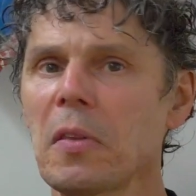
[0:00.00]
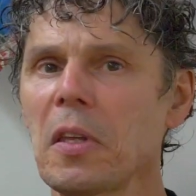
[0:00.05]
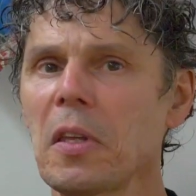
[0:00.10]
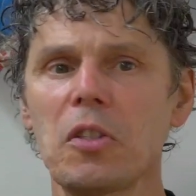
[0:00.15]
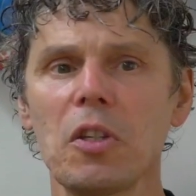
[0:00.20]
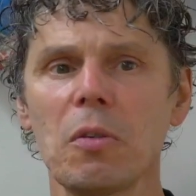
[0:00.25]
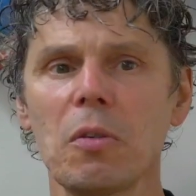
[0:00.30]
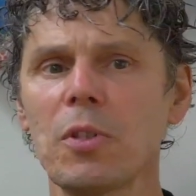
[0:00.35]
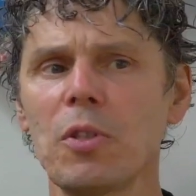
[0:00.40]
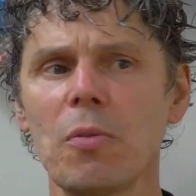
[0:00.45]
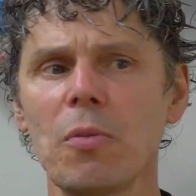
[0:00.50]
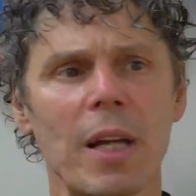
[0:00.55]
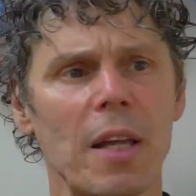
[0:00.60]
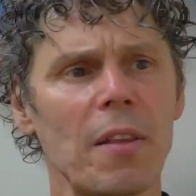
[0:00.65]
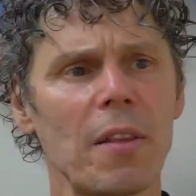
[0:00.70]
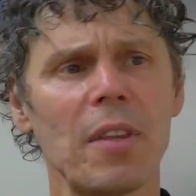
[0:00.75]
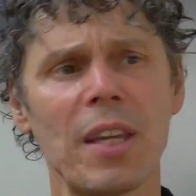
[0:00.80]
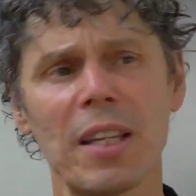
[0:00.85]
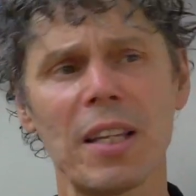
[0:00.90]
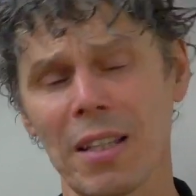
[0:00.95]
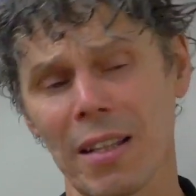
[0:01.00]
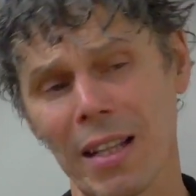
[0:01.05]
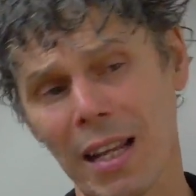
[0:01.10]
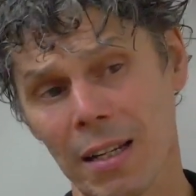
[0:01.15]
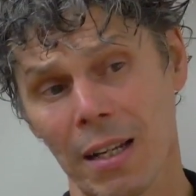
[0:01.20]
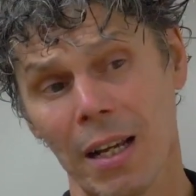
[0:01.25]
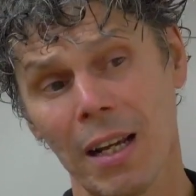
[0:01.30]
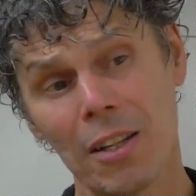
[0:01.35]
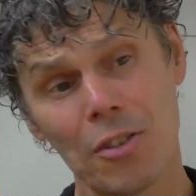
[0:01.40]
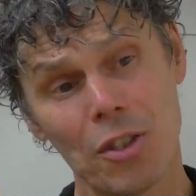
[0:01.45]
I think Gill was doing other things, and yeah,
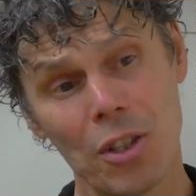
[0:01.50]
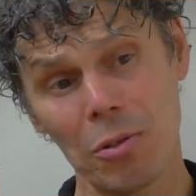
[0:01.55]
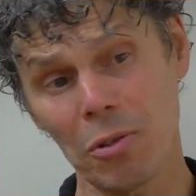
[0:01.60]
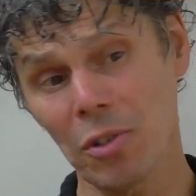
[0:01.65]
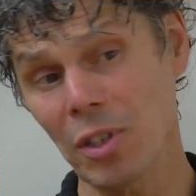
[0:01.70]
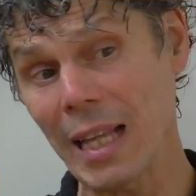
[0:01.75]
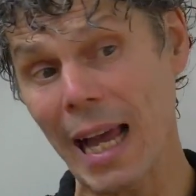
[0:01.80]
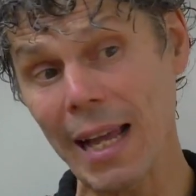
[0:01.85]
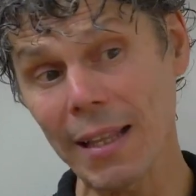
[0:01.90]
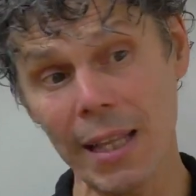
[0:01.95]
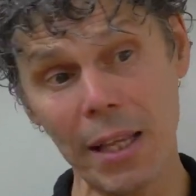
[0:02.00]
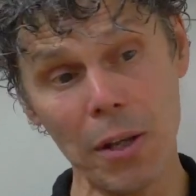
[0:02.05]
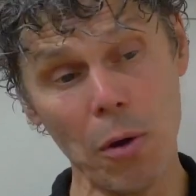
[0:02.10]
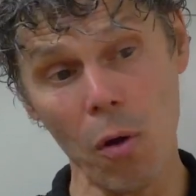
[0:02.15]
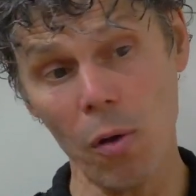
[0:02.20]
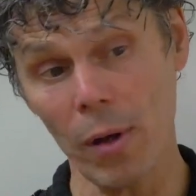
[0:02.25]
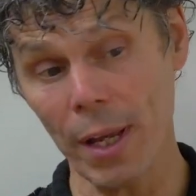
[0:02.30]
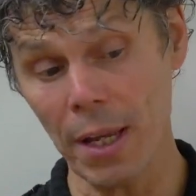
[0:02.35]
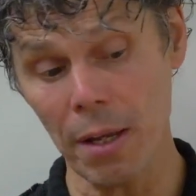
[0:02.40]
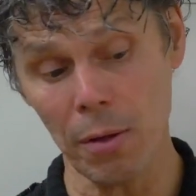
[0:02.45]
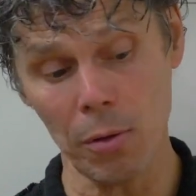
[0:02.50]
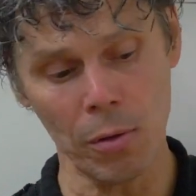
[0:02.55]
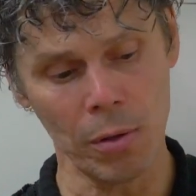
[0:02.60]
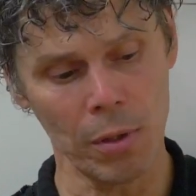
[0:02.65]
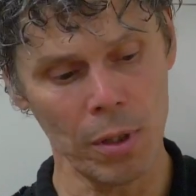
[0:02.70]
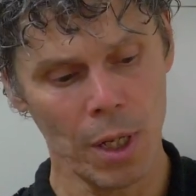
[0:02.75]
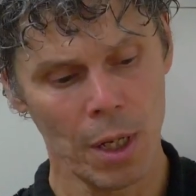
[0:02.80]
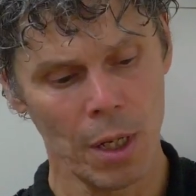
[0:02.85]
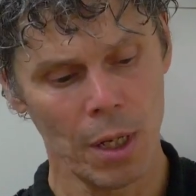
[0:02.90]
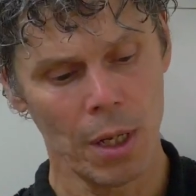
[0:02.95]
then sure. Gill sadly got
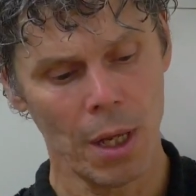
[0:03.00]
ill,